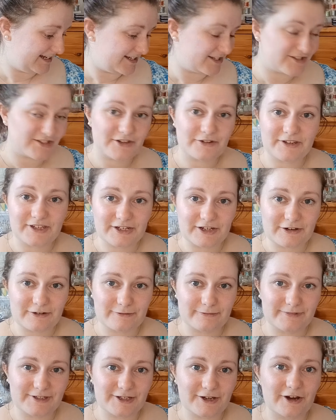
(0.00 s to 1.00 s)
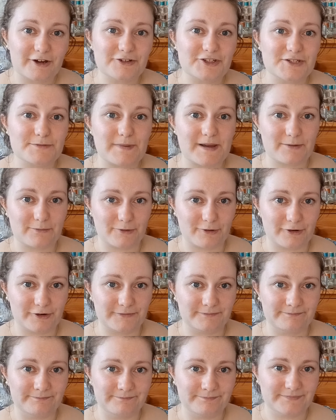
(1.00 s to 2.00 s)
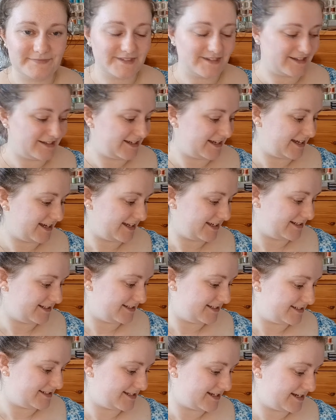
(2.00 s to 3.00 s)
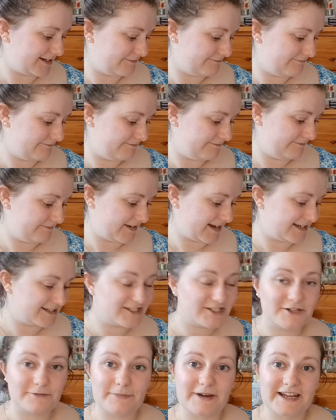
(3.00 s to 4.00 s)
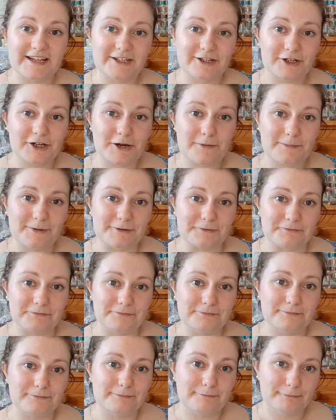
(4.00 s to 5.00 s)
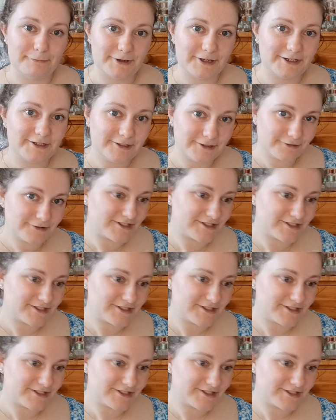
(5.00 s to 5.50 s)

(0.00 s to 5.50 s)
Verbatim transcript: So, you know, you can't just buy one. And um, I ended up buying a couple. But you'll